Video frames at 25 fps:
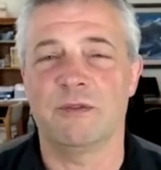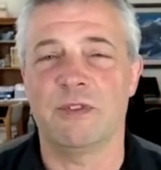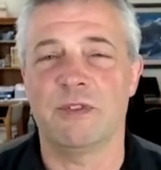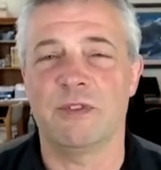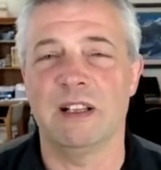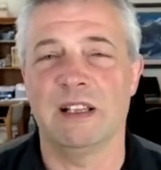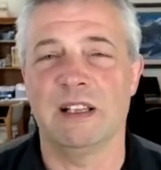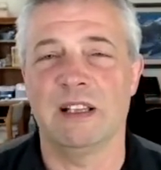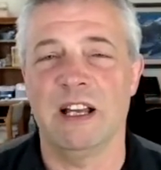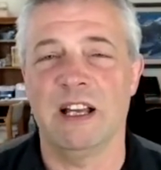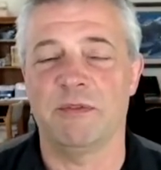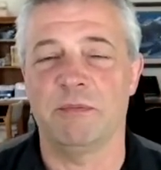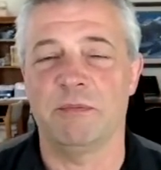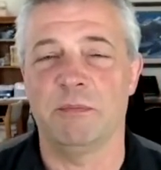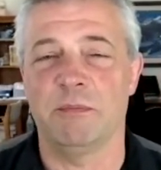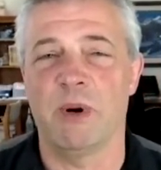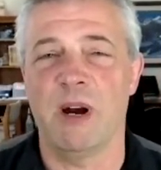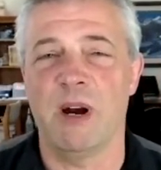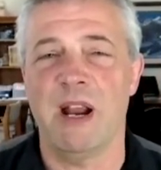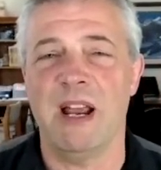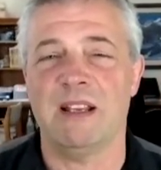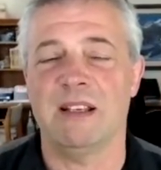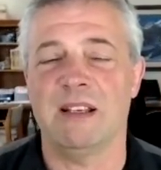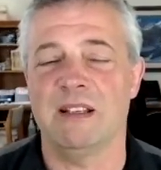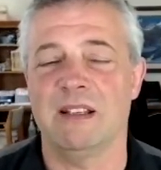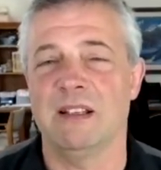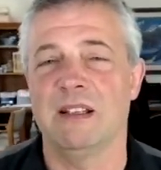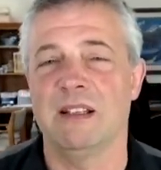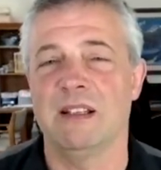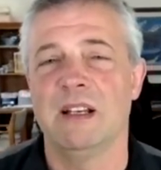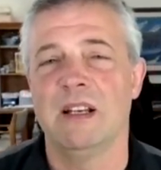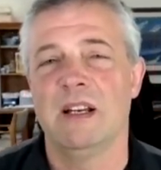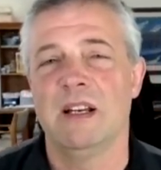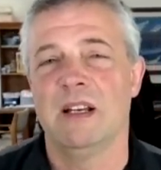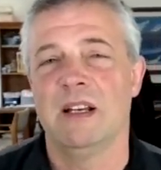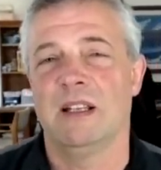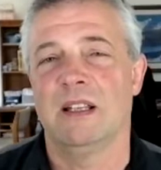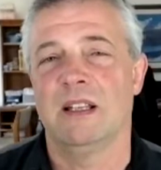left brake.
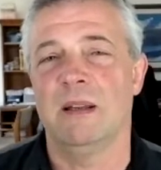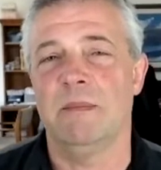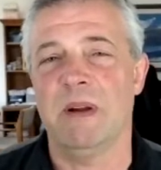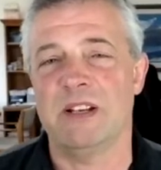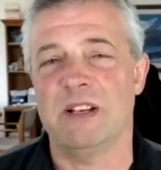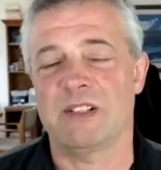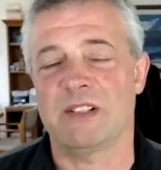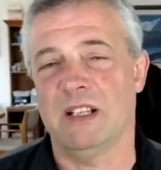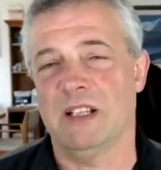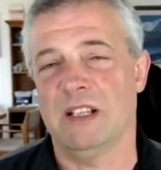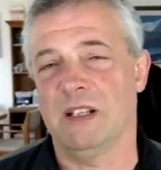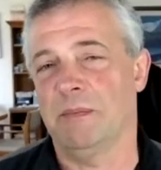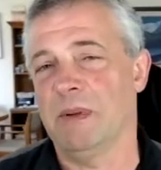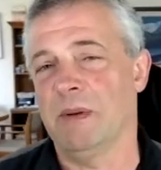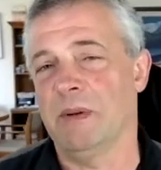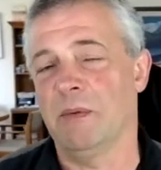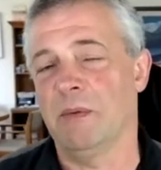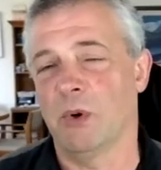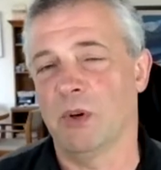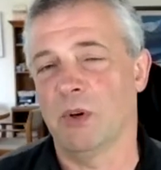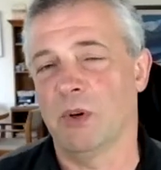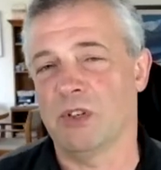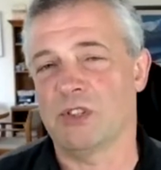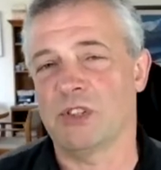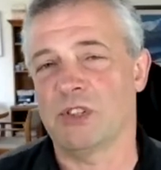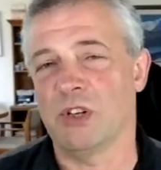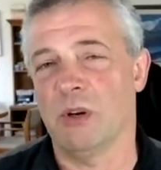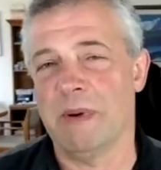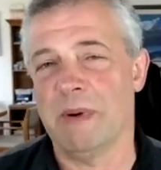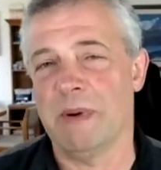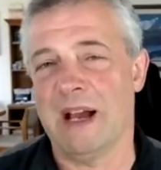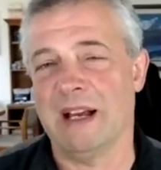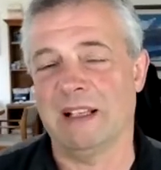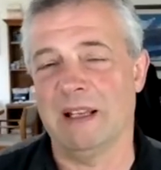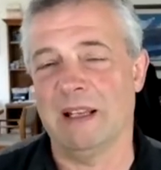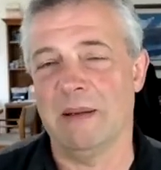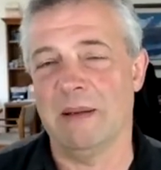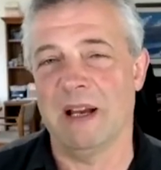They basically had been worn so
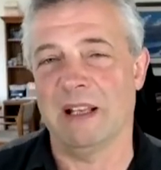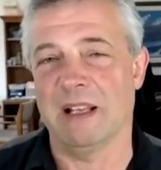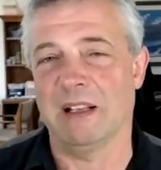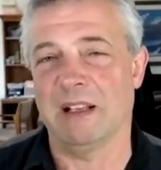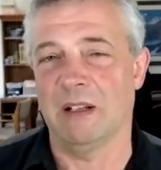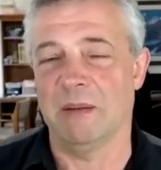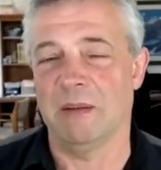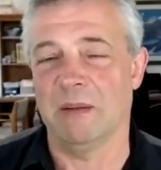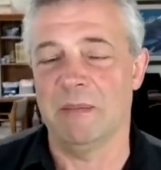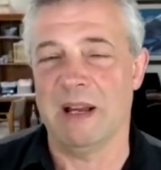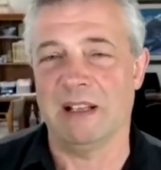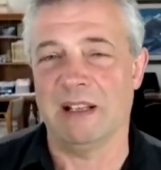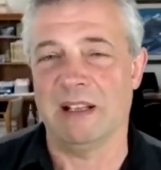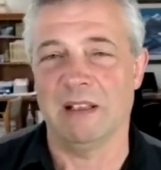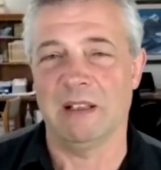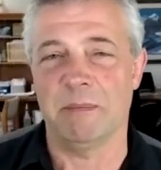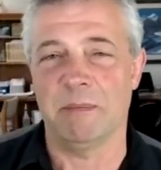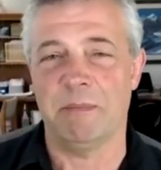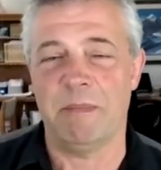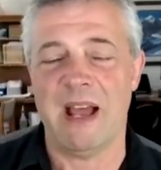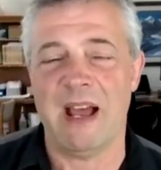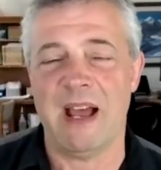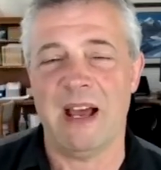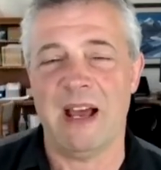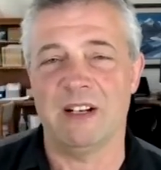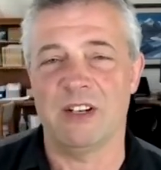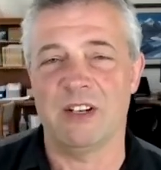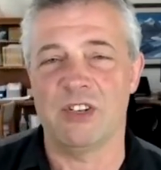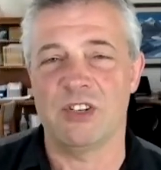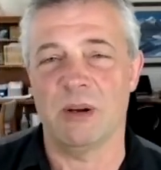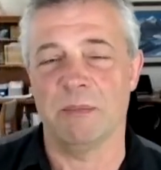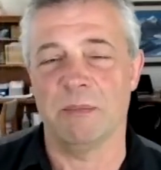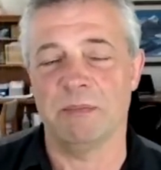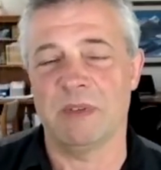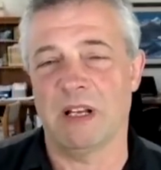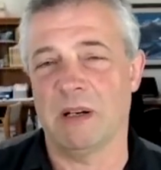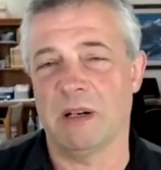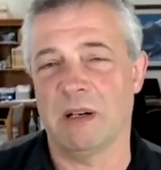badly, metal on metal, the pad had
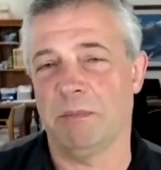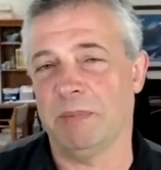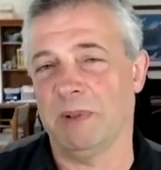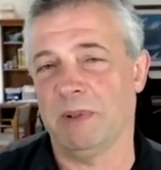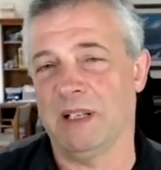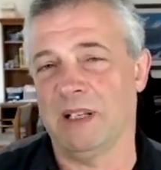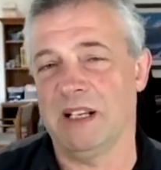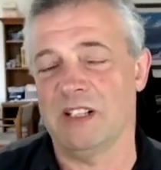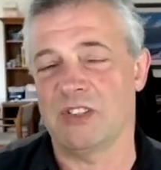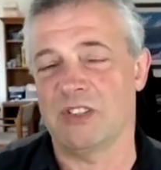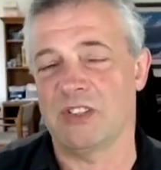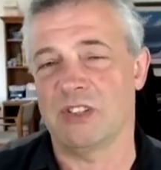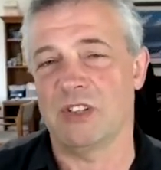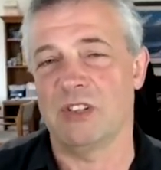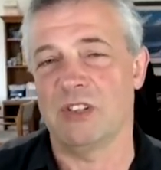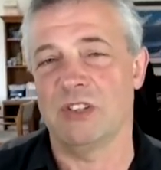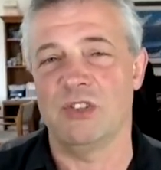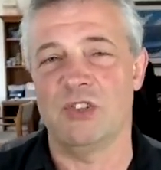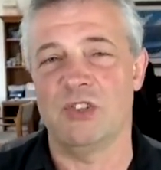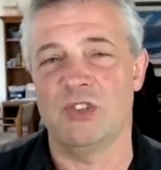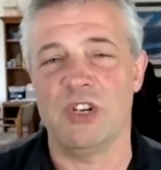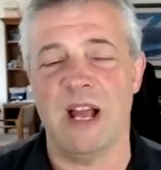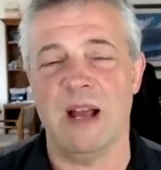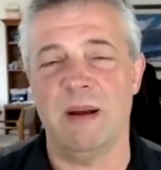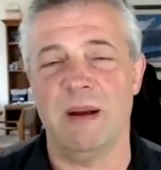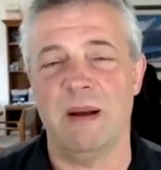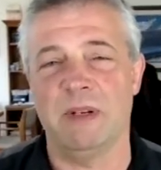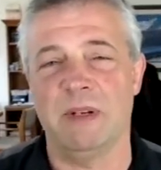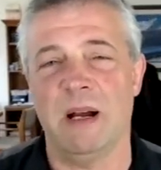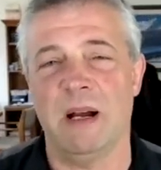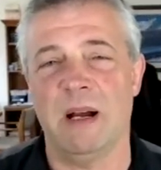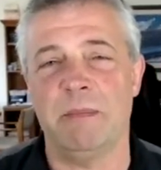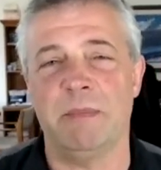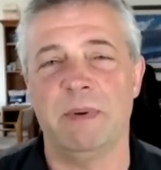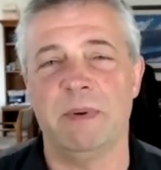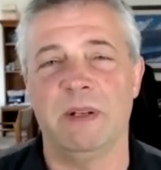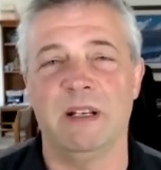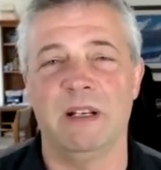jumped out of place, jammed
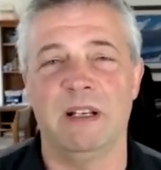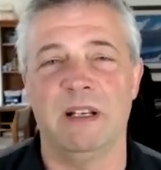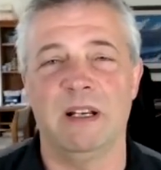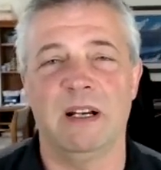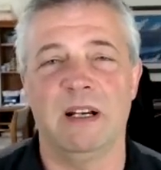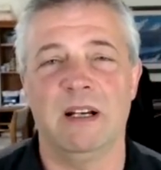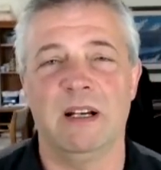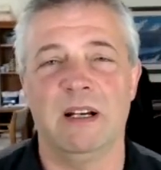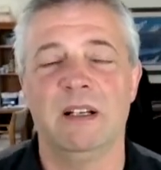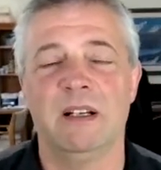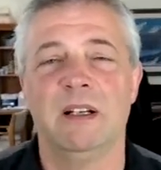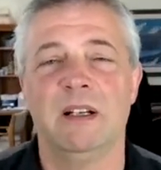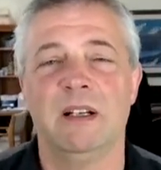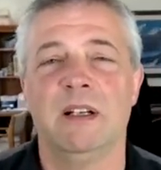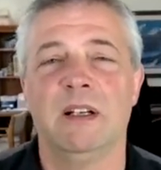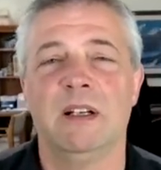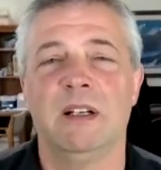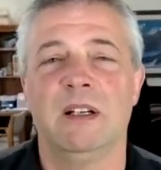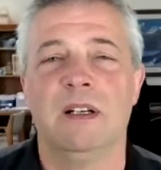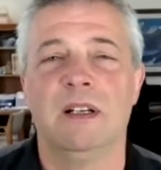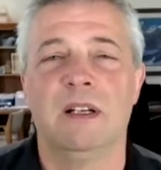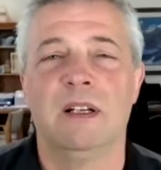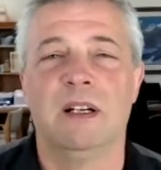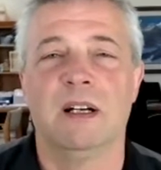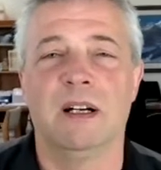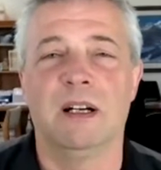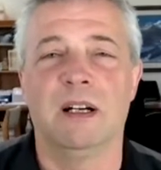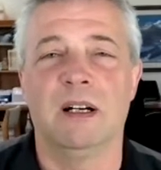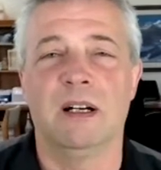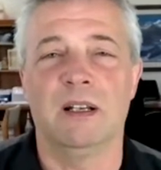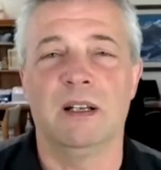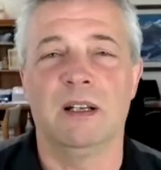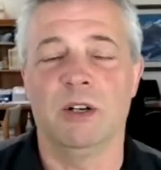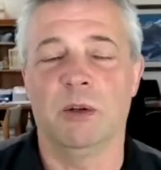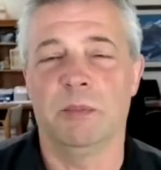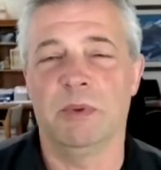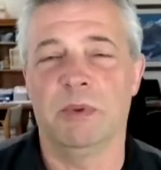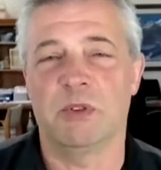up, and
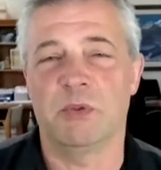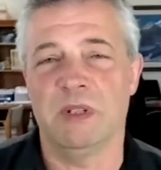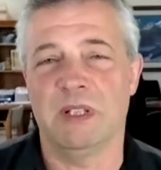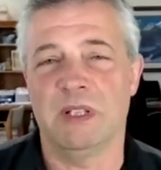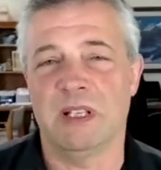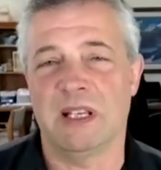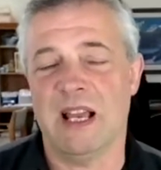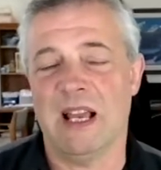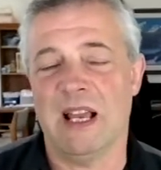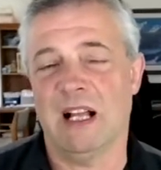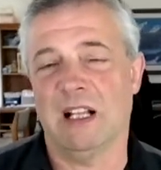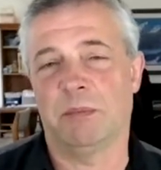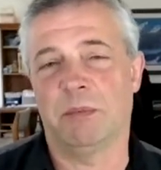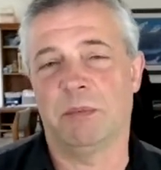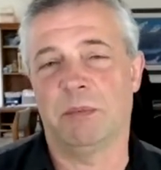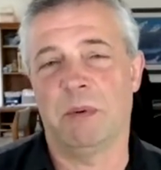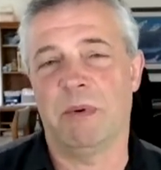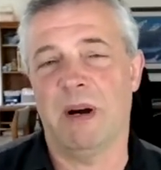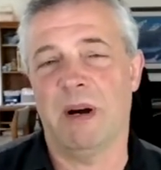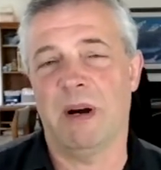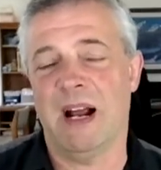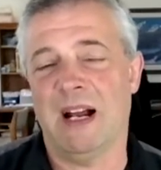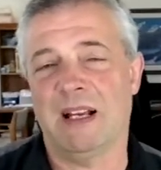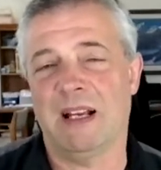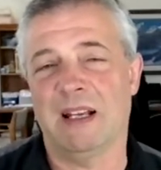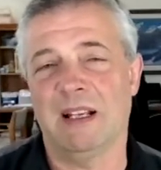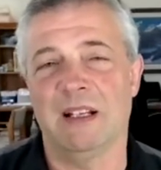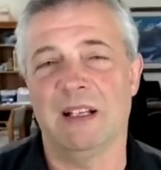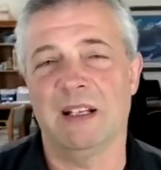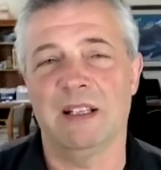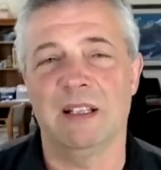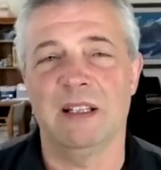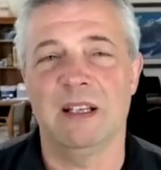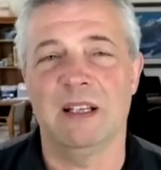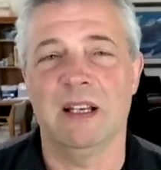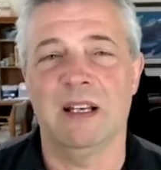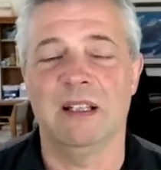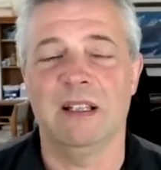between the caliper bracket
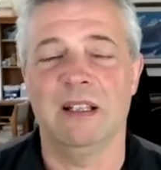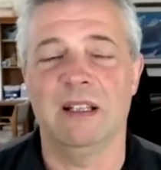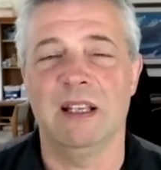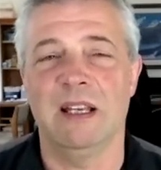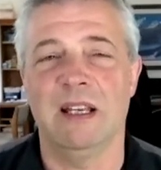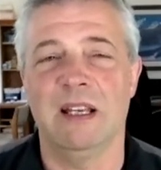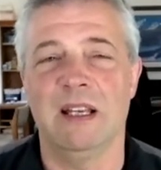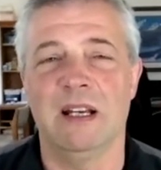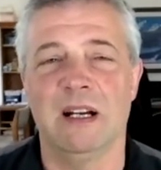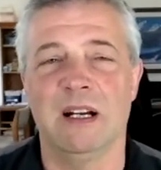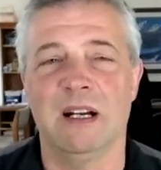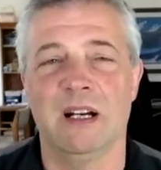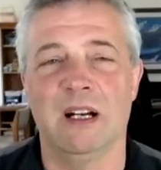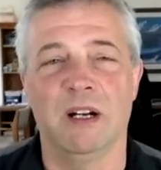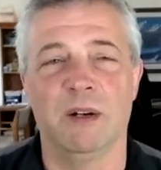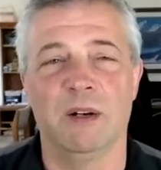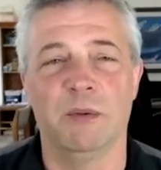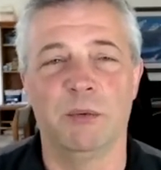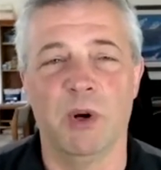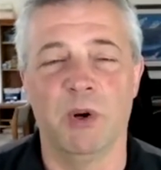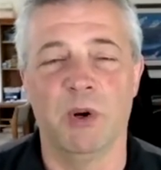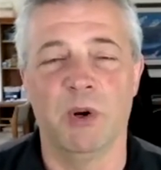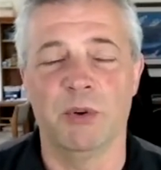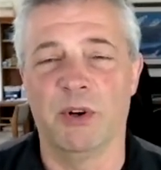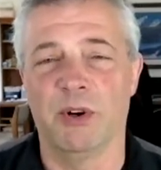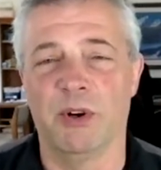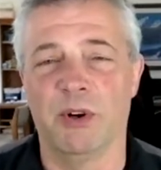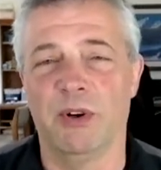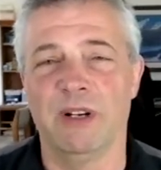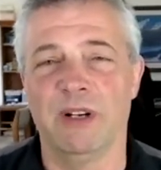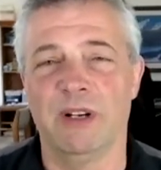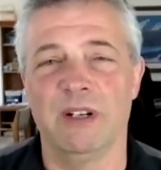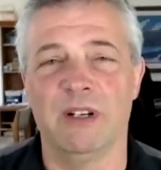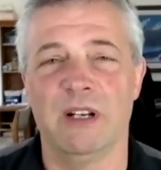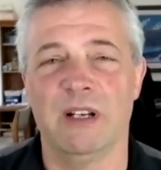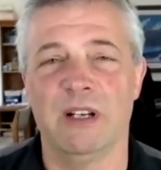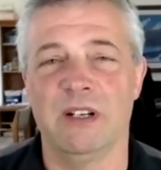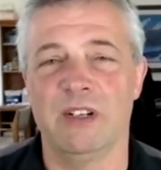and the rotor,
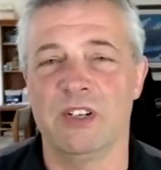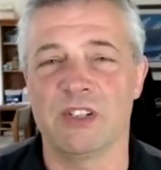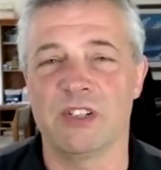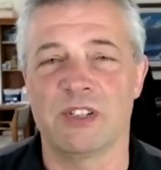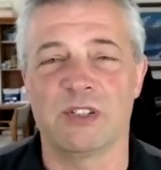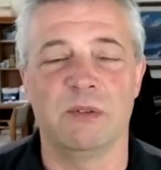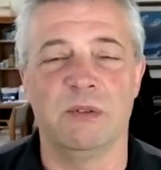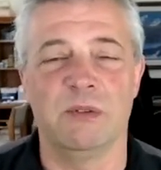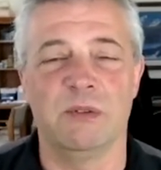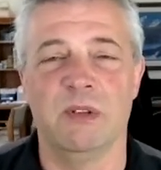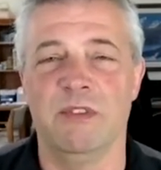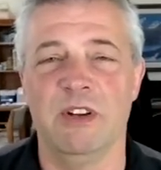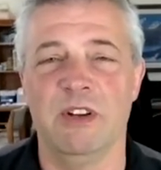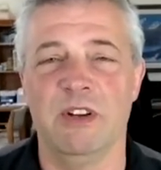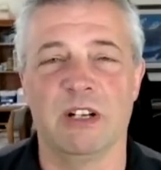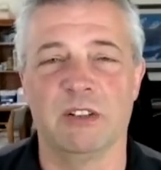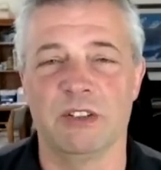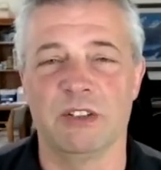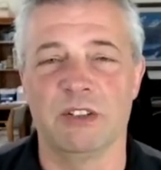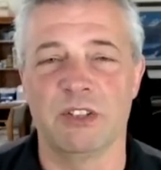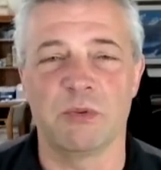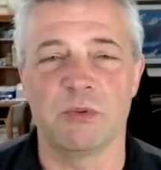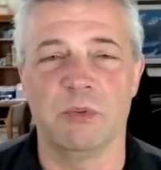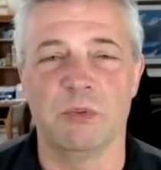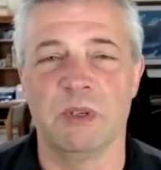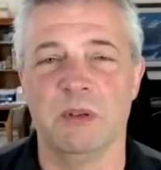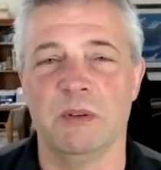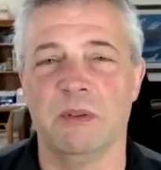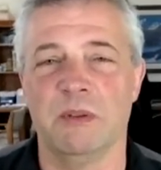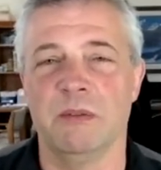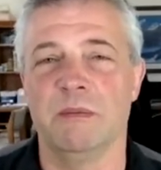and the vehicle just would